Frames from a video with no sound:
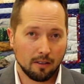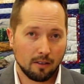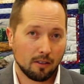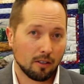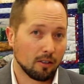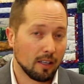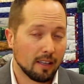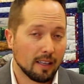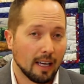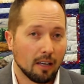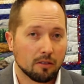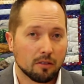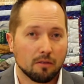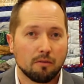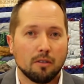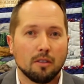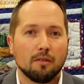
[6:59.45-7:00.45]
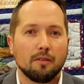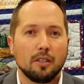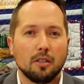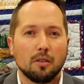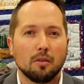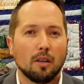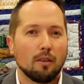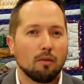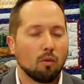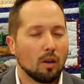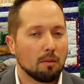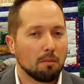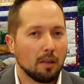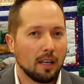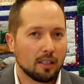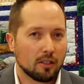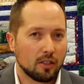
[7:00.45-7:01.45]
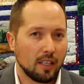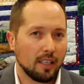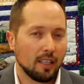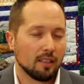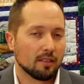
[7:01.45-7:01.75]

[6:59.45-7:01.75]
30,000-foot view of what blockchain